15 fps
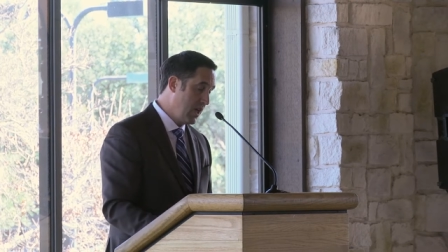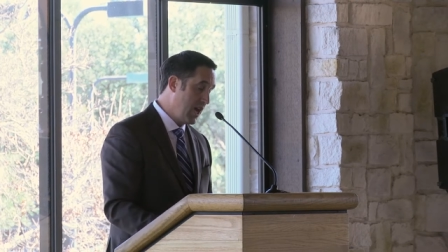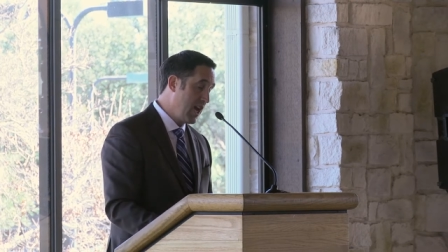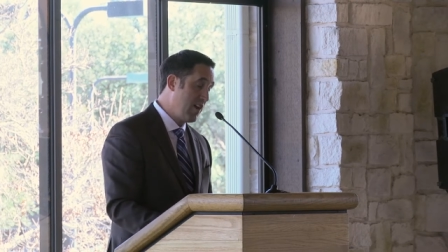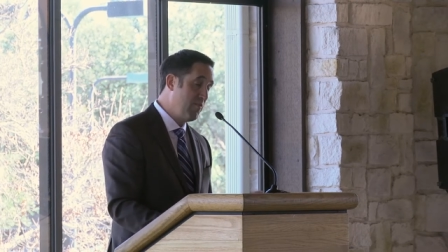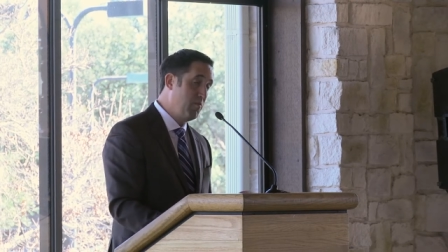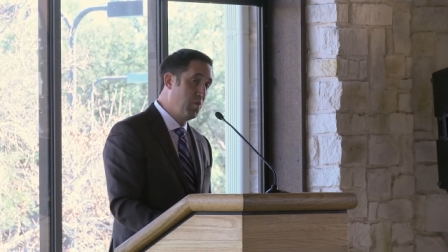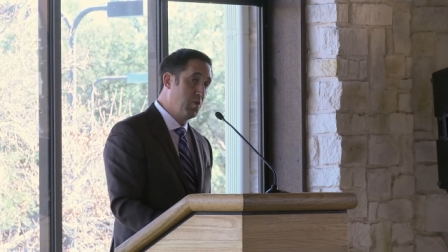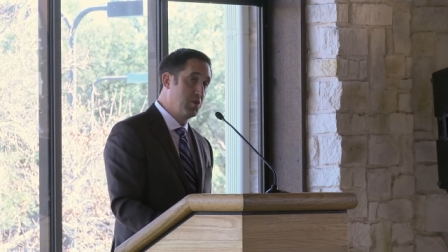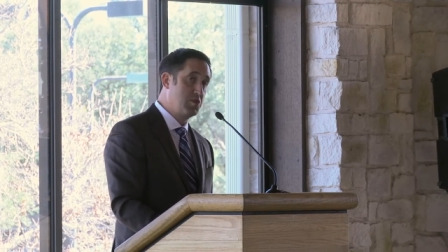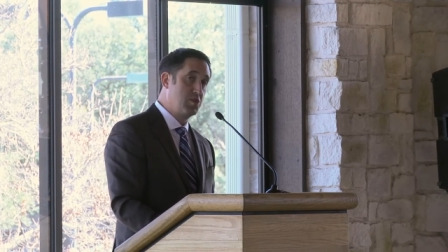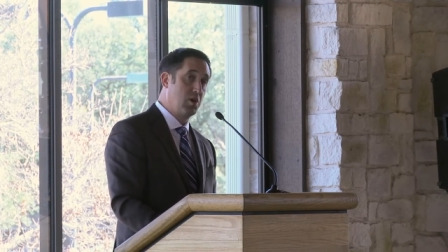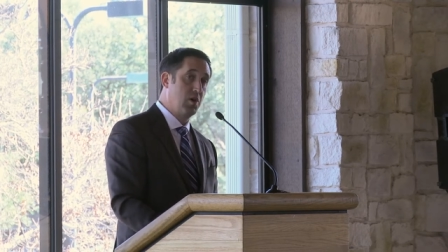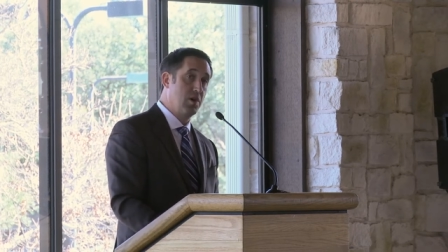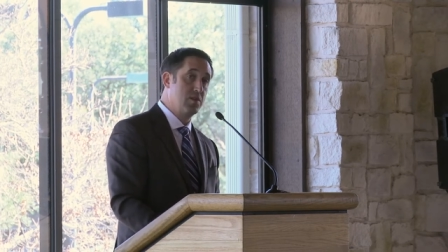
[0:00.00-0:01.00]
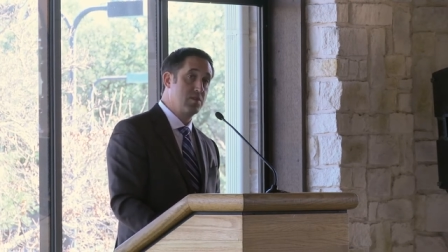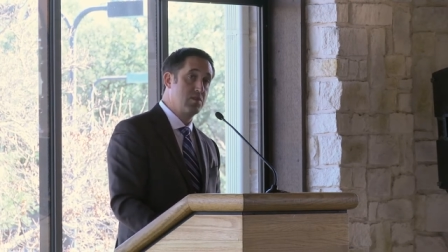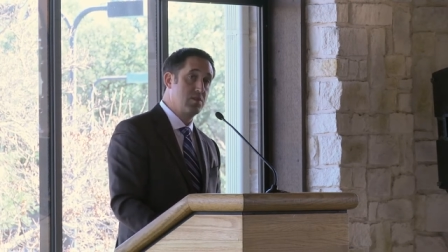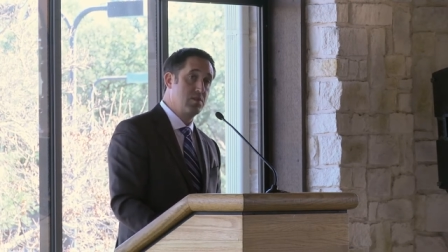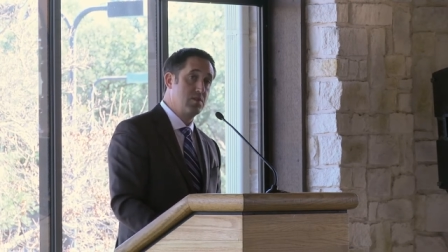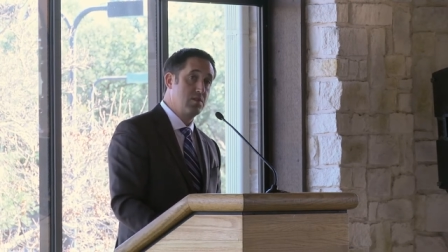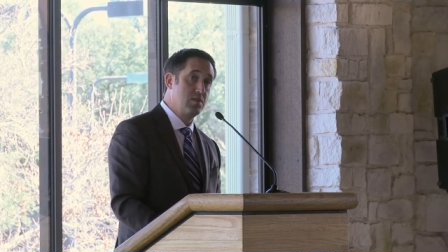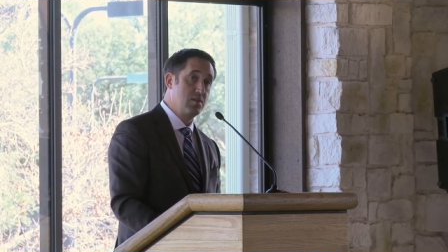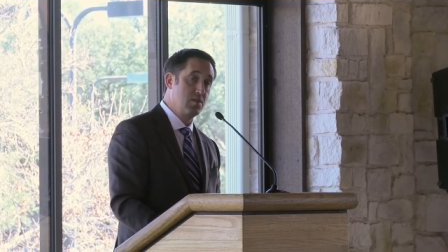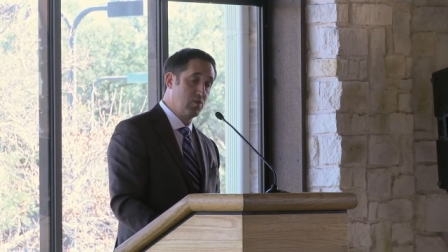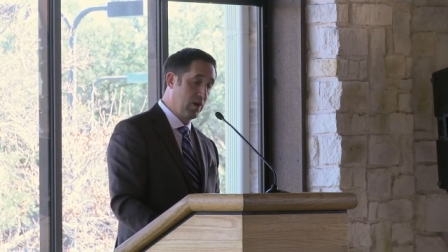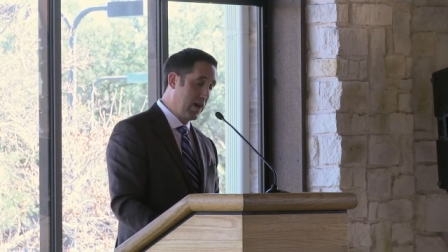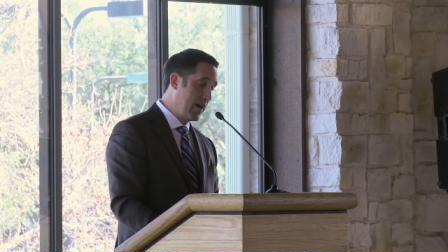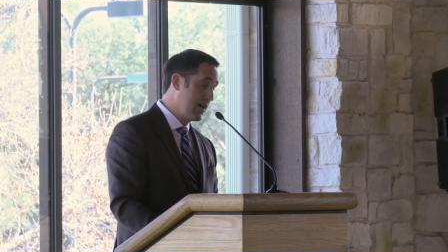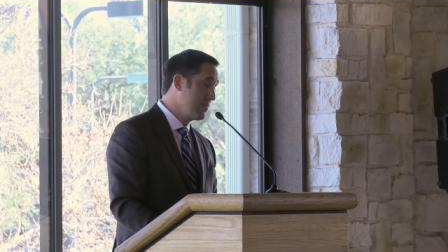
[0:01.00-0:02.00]
have more charts,
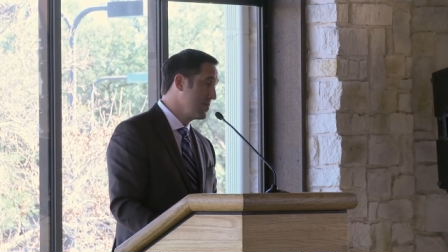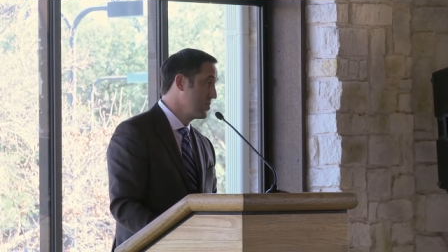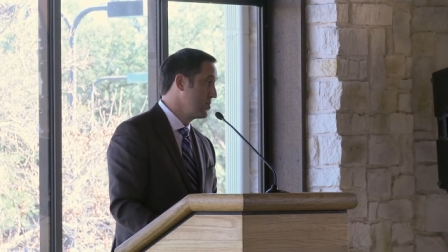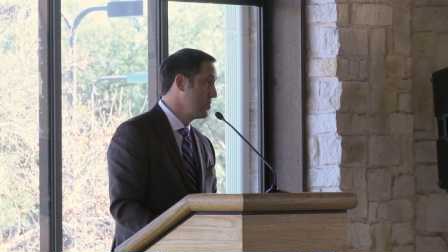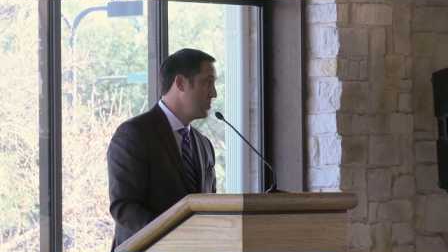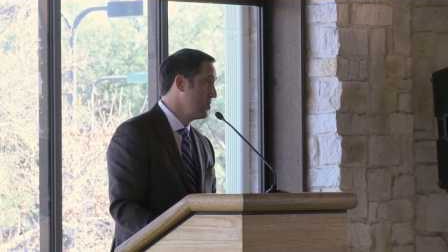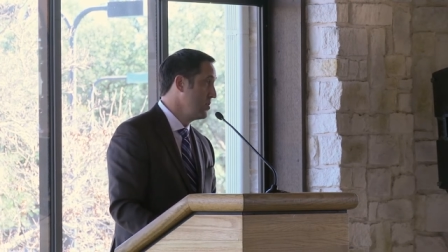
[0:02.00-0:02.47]
graphs,